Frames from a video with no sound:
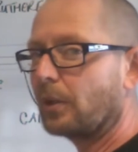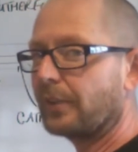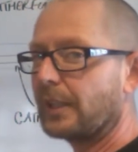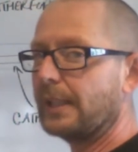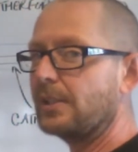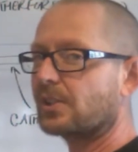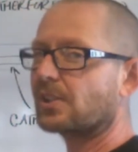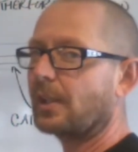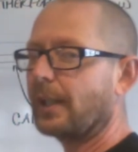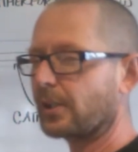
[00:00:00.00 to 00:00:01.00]
on the
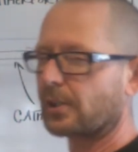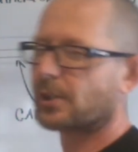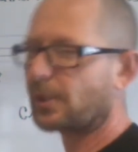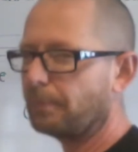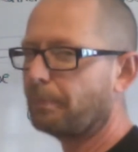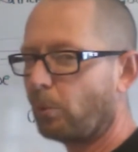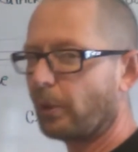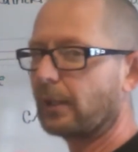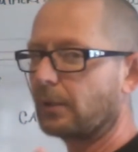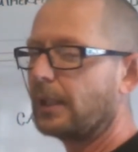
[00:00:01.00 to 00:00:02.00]
inside at some point,